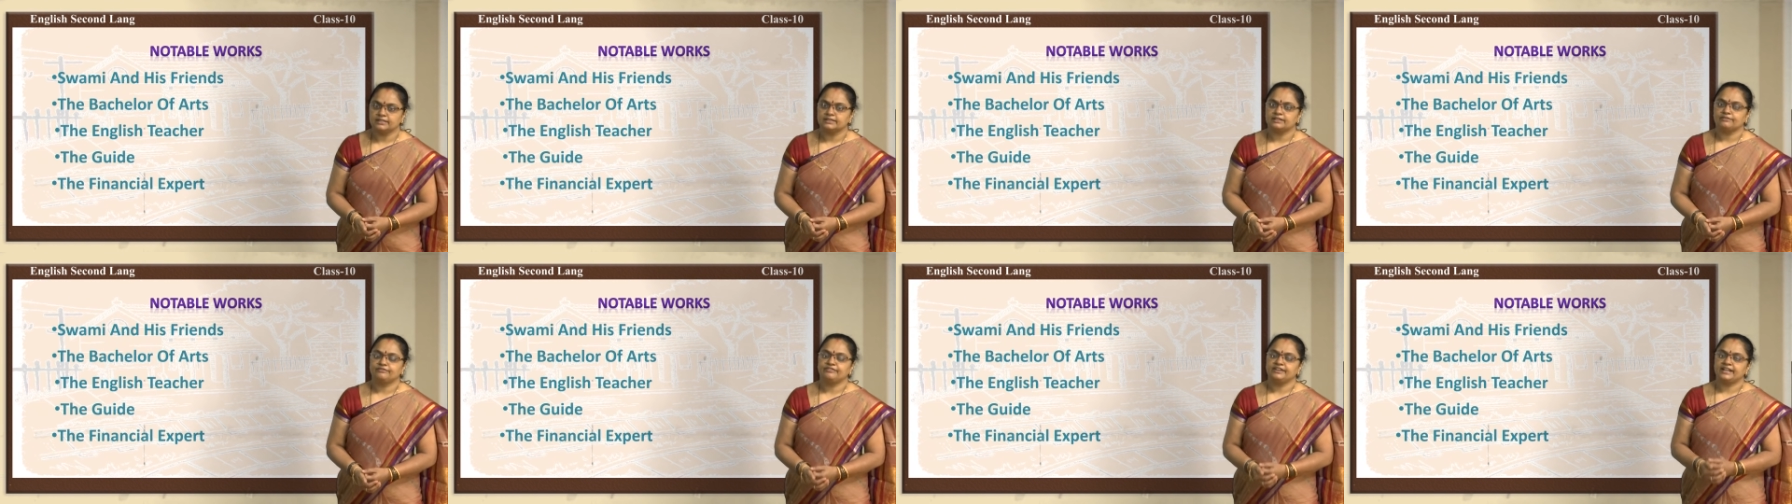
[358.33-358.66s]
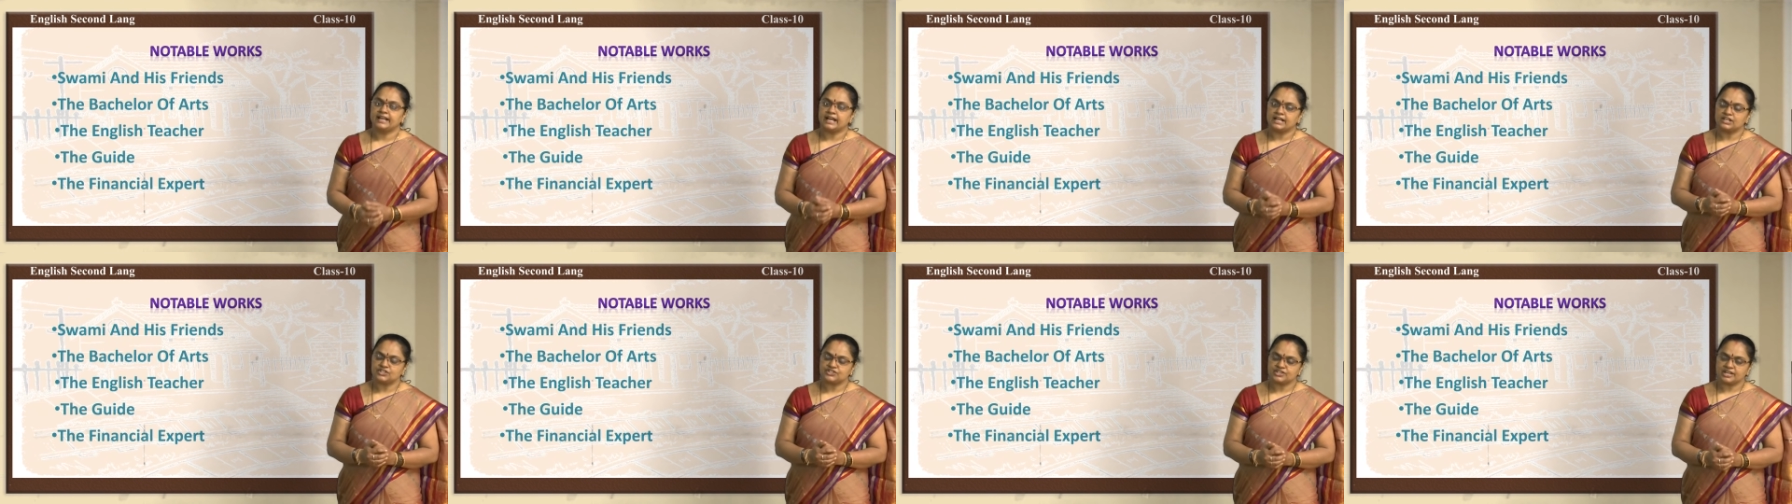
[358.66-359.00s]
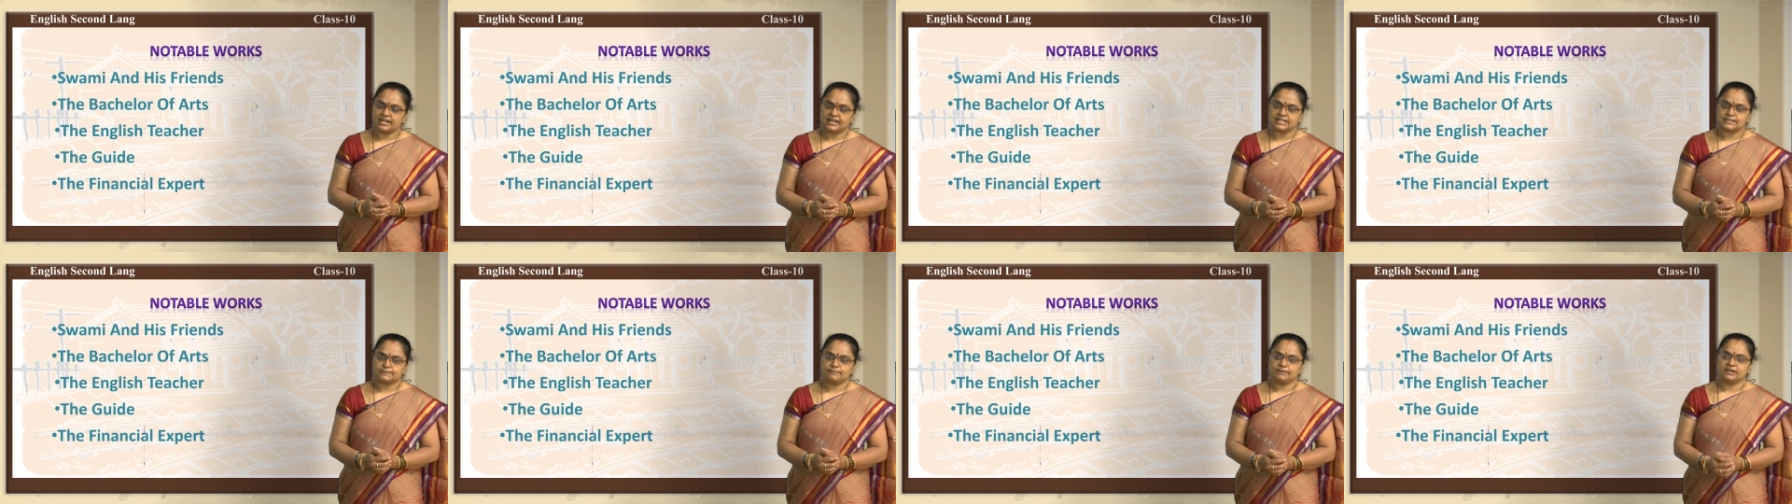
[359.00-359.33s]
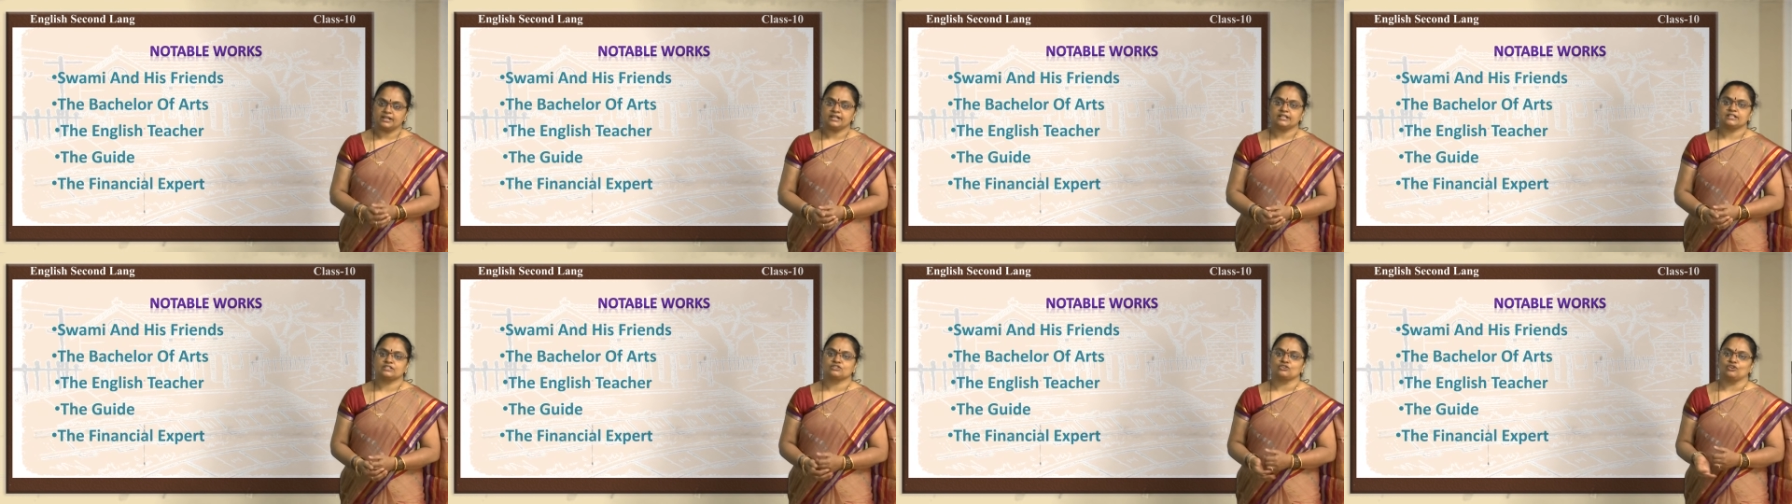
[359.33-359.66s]
The Financial
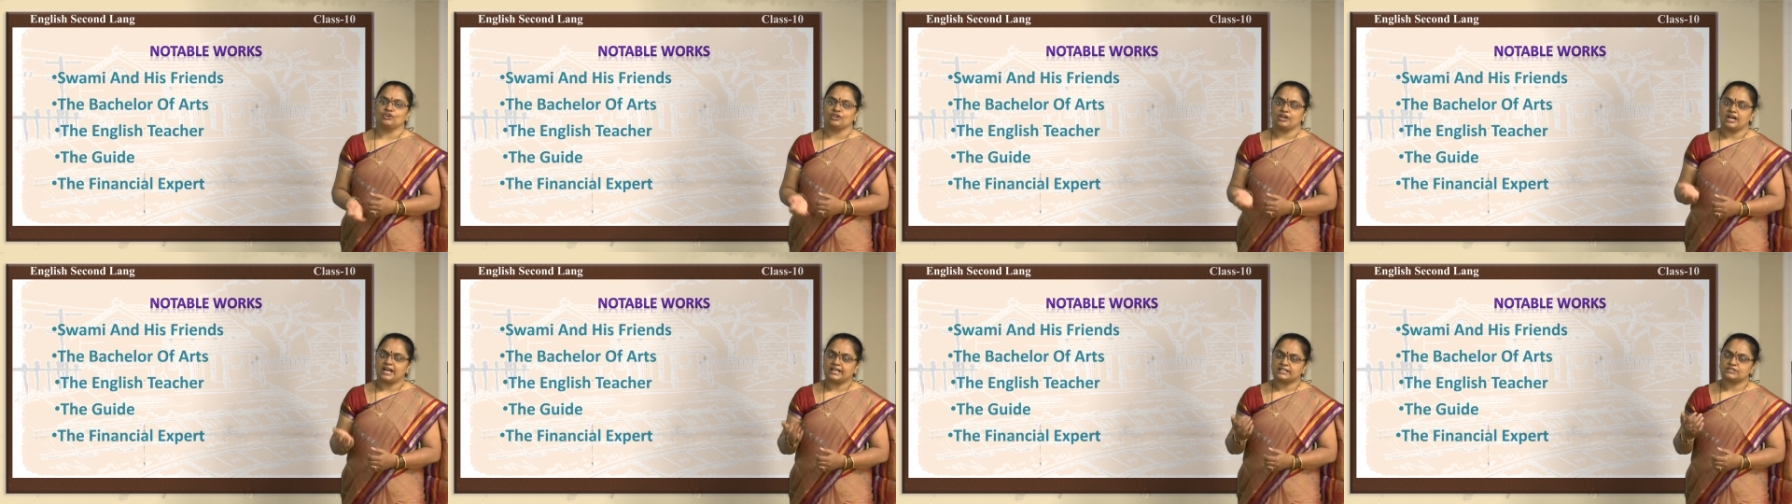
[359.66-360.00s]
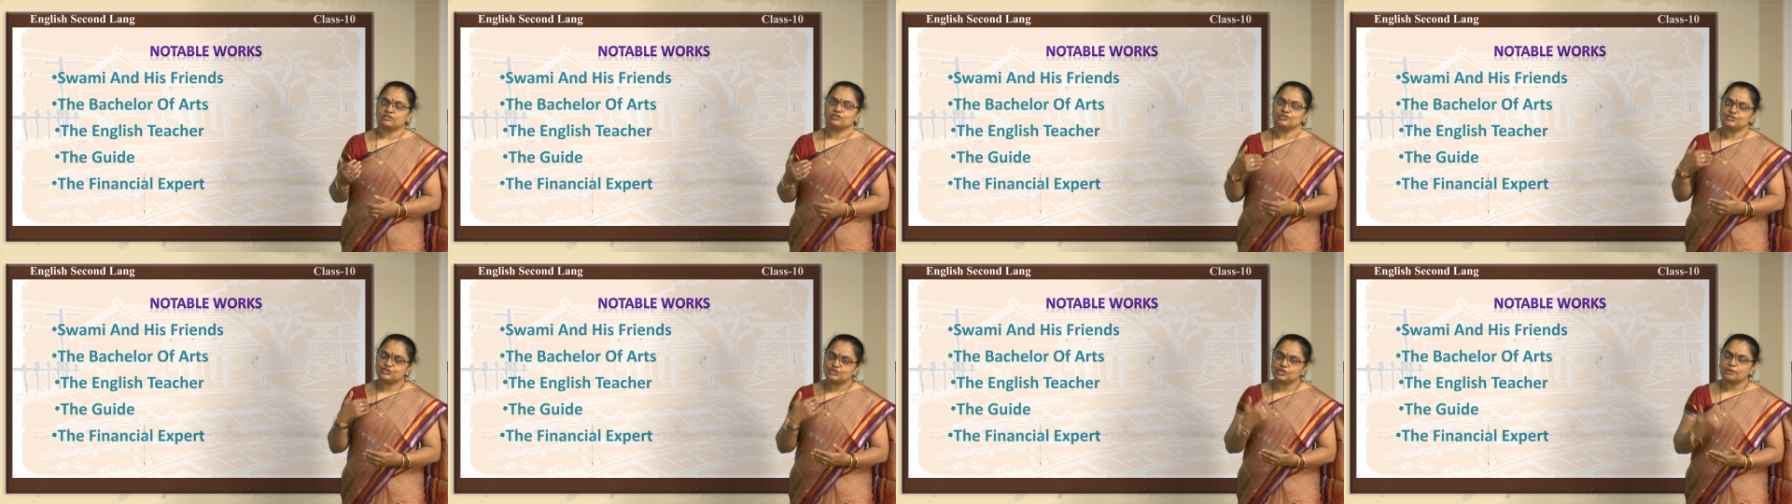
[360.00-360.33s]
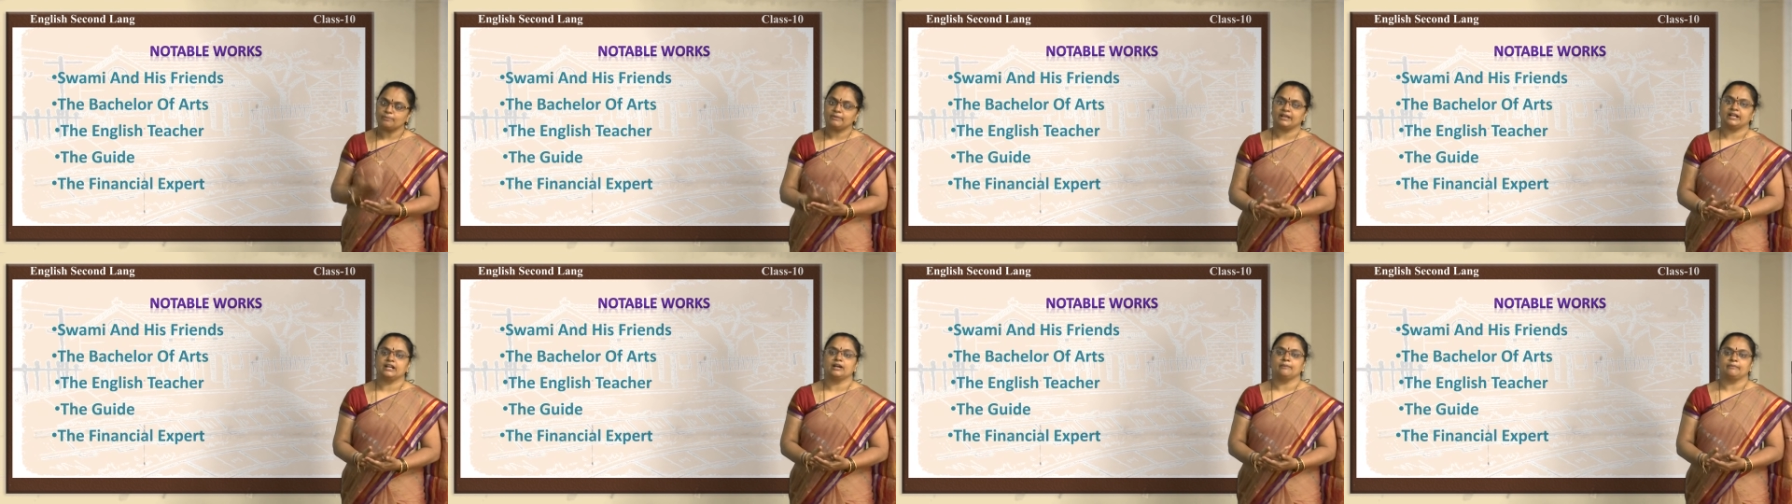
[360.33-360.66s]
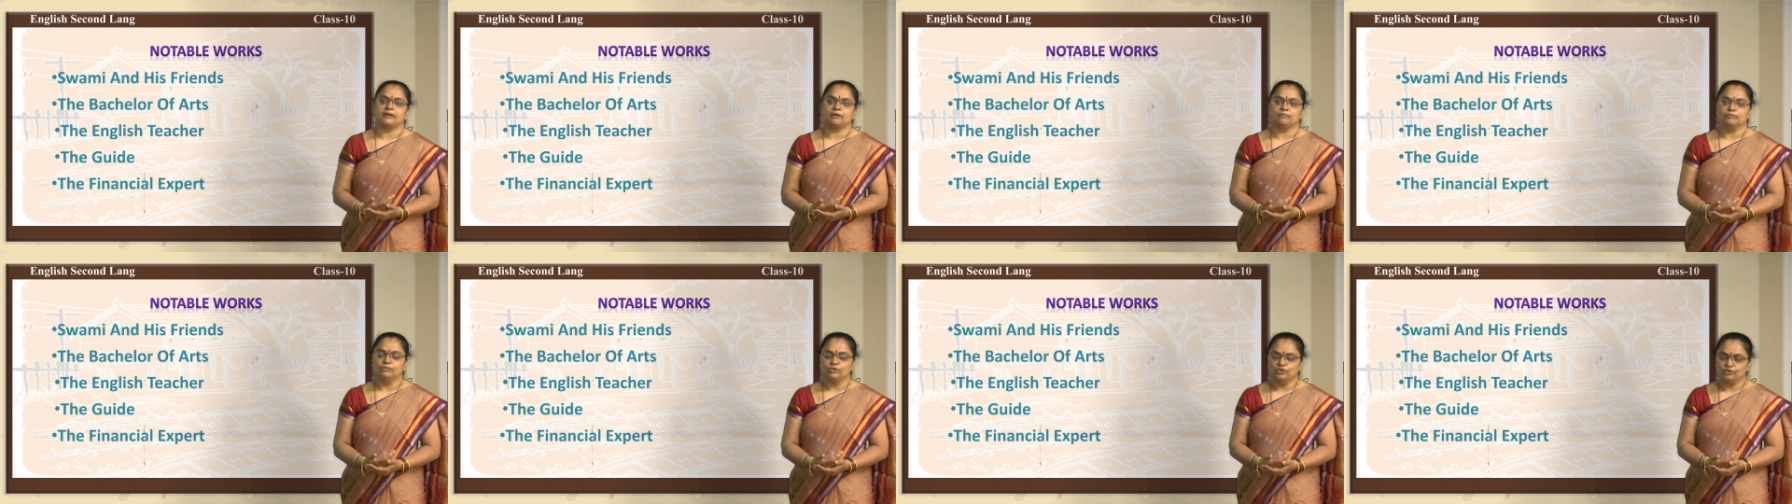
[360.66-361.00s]
Expert is, has also become a
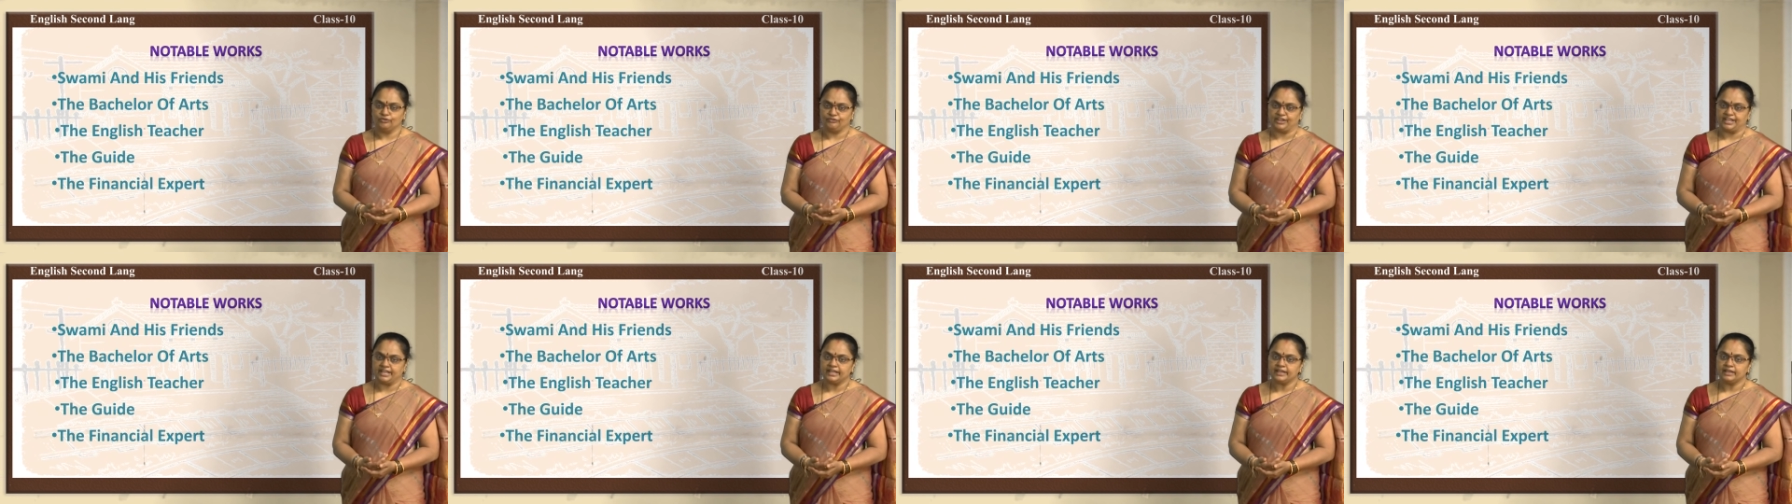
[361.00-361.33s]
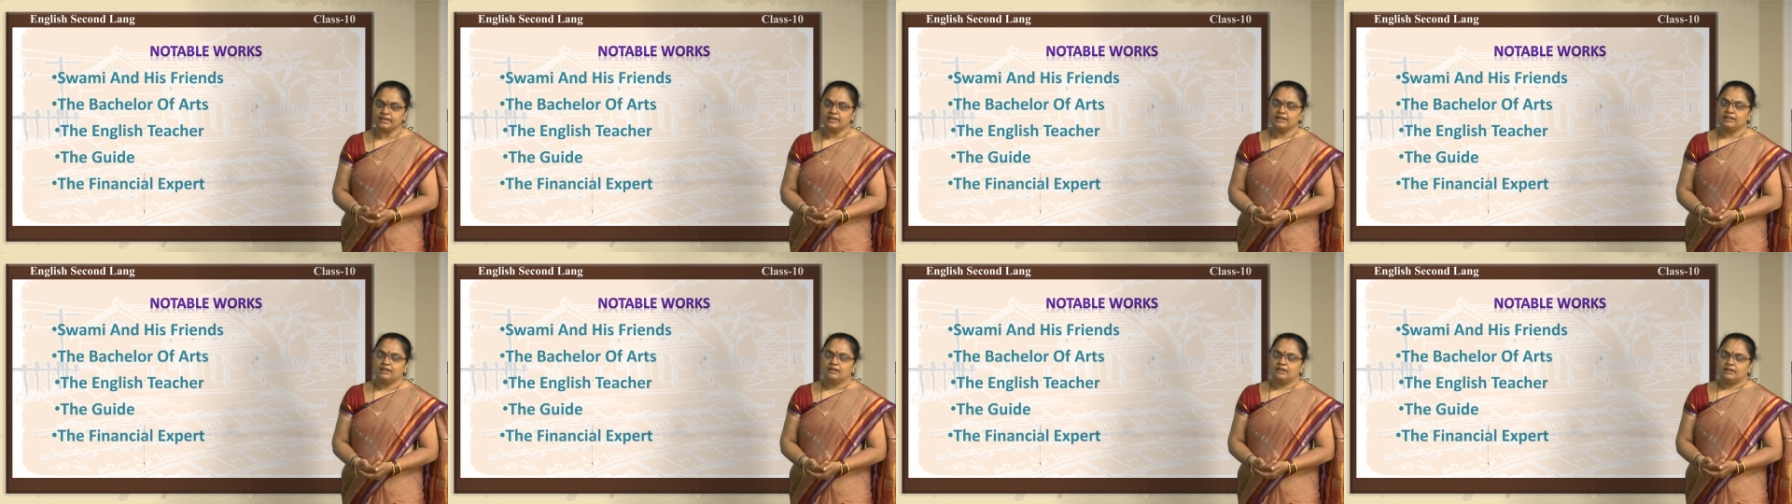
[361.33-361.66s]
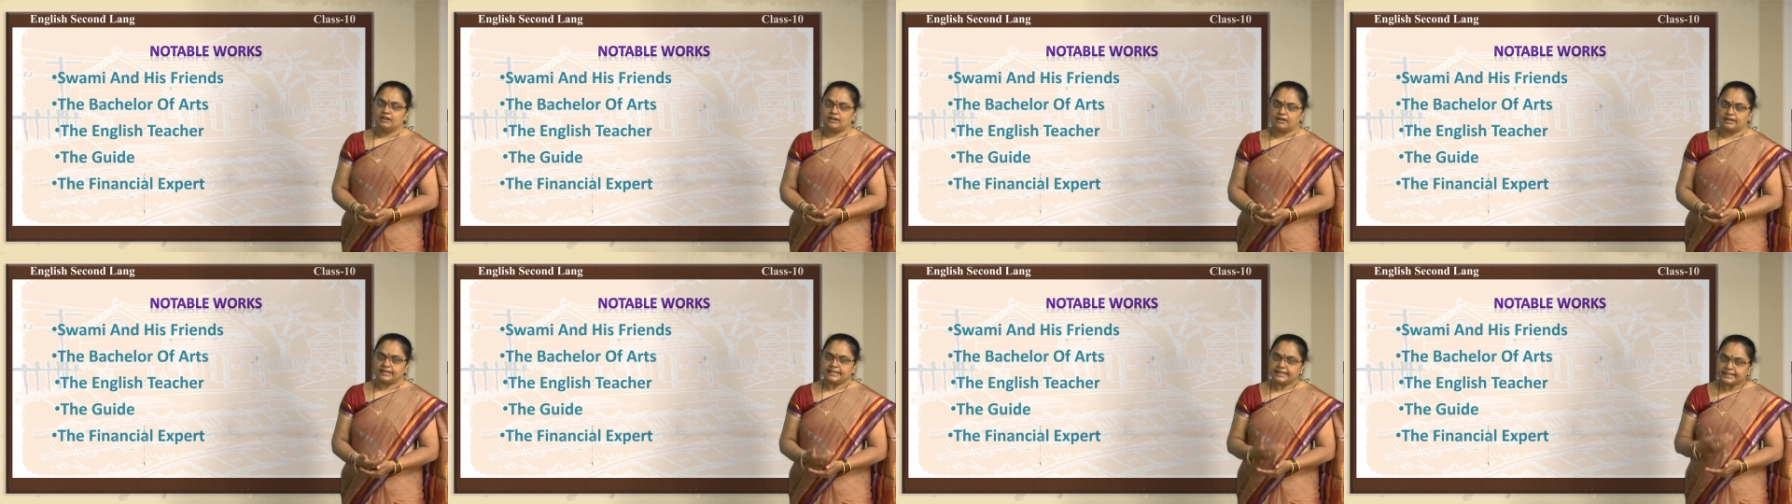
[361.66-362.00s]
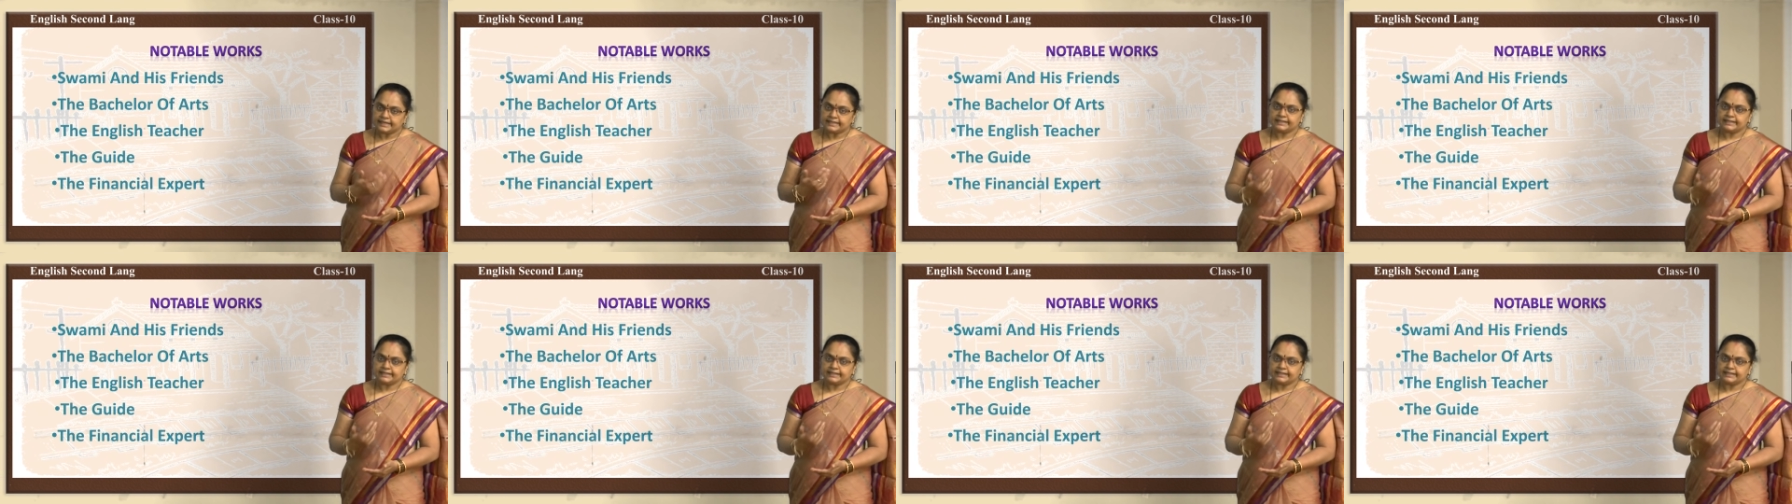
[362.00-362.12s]
movie uh, in